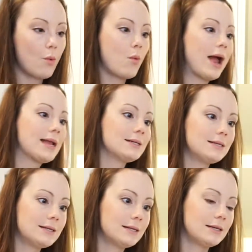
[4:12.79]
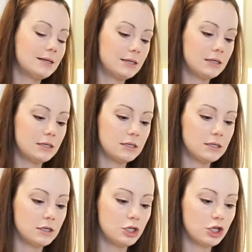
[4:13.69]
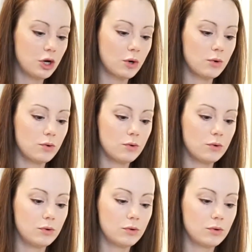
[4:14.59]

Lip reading: wet dough. So